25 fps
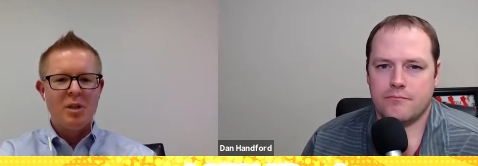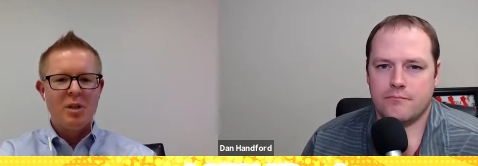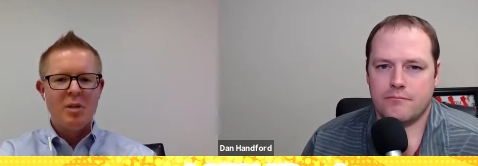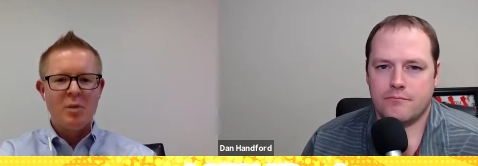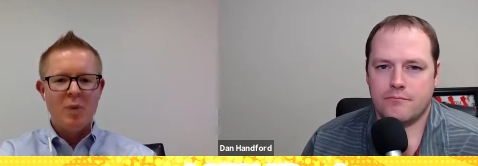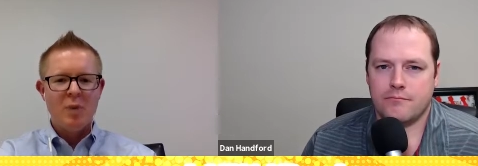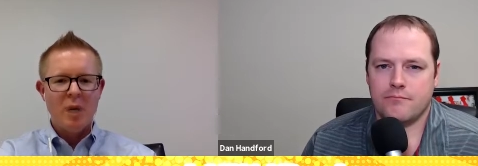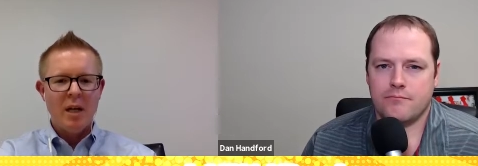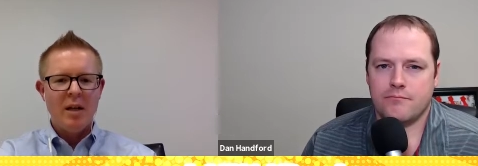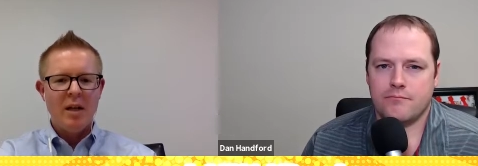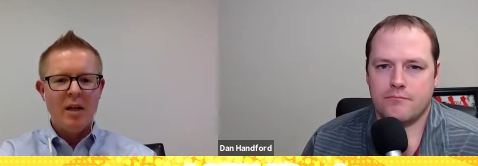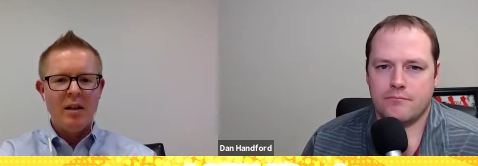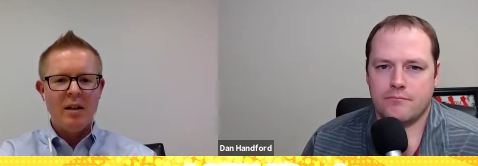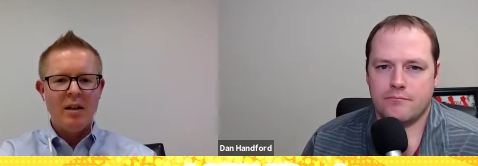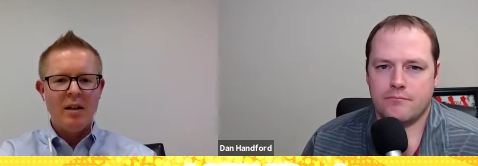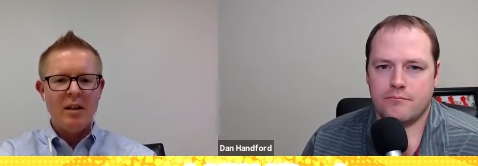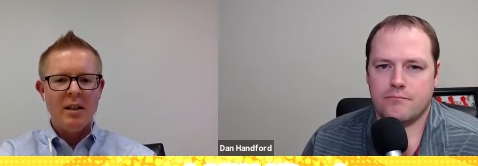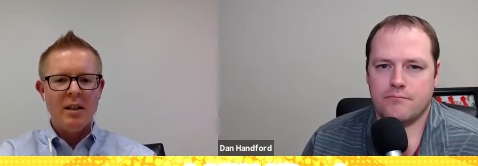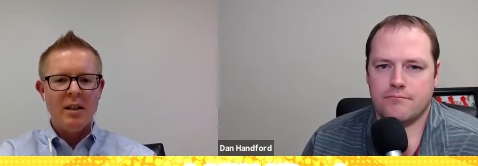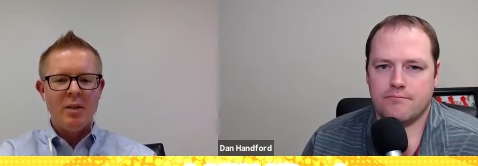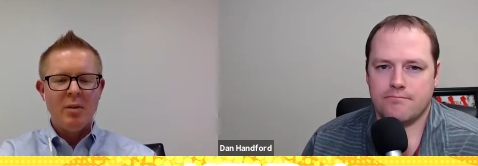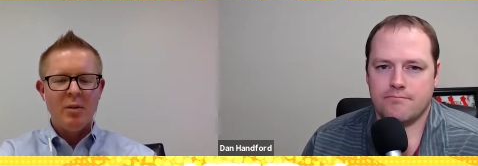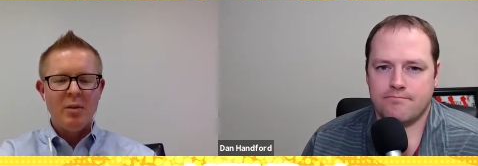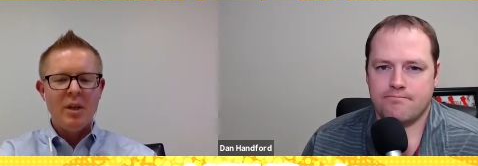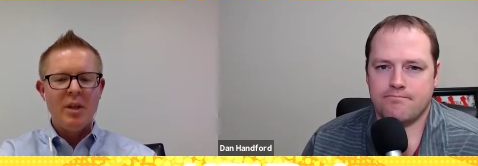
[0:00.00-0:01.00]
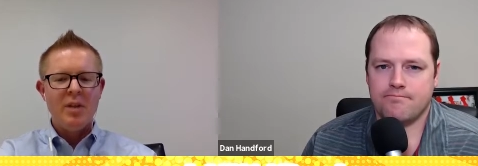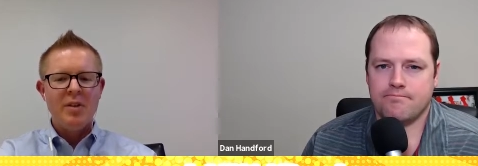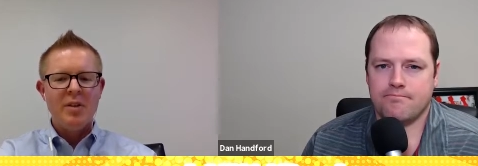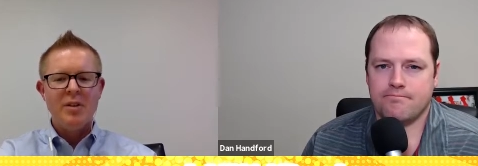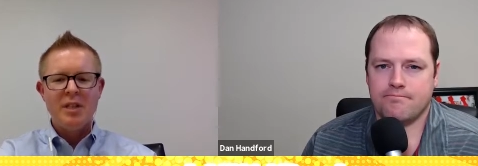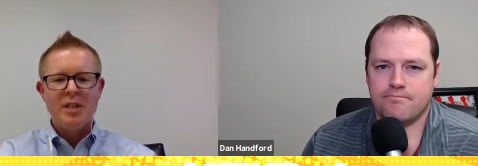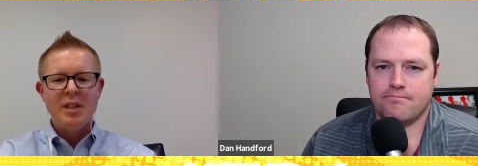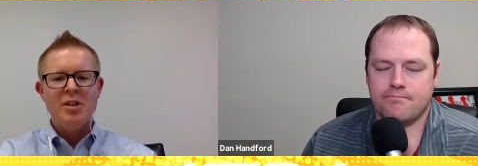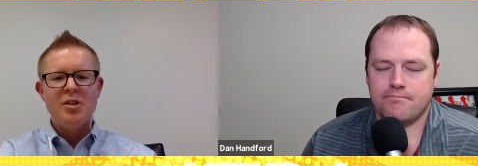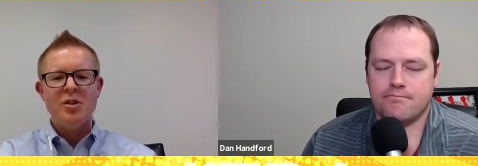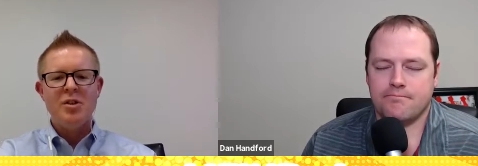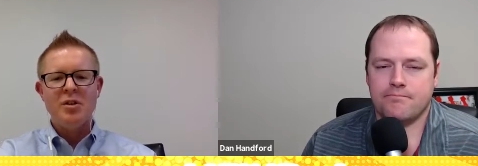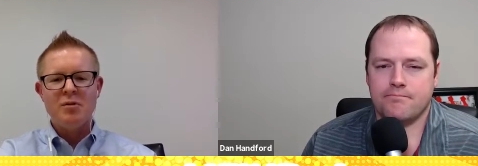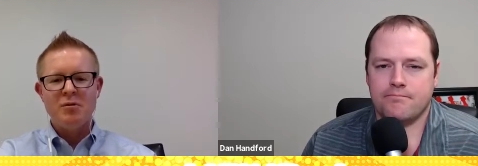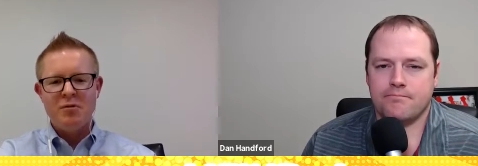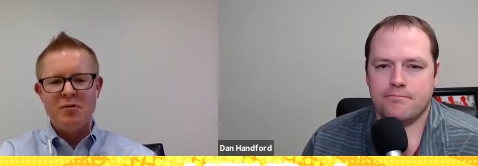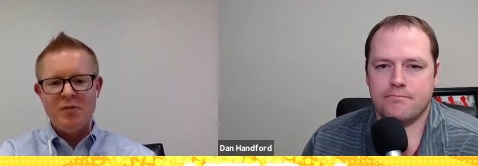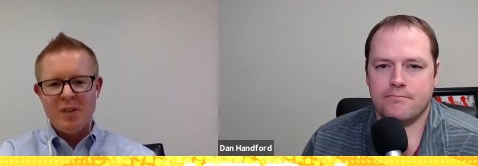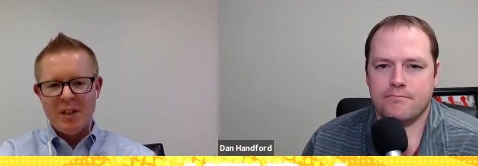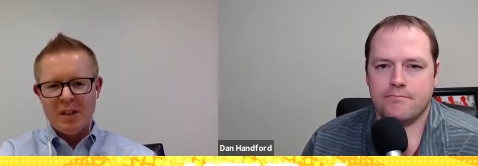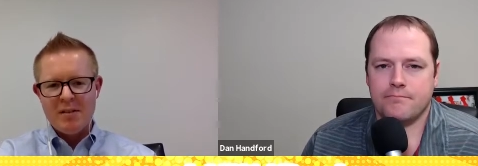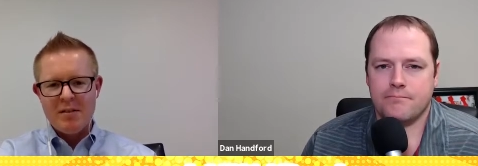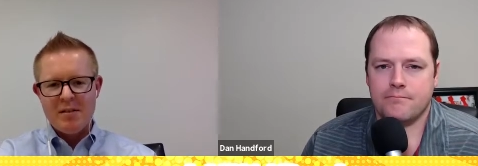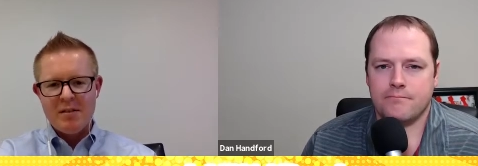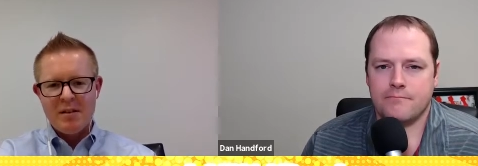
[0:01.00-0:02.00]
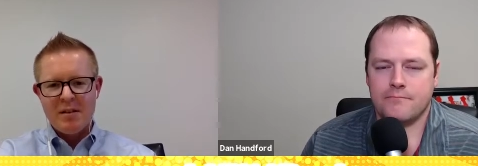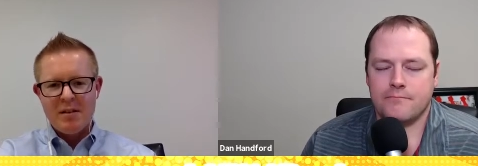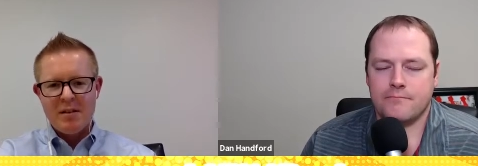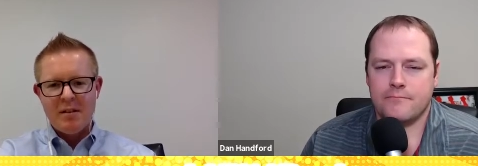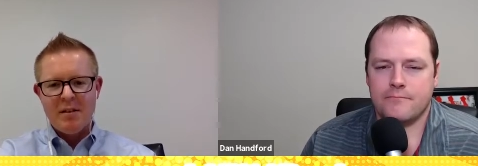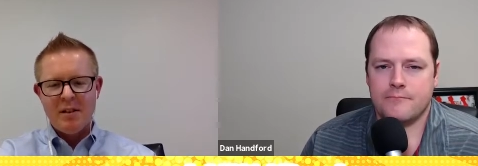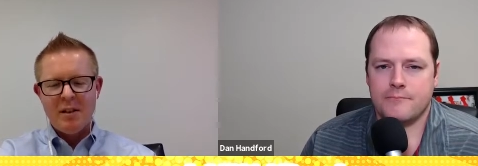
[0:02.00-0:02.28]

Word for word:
Speaker 1: well. We either need you to fix it,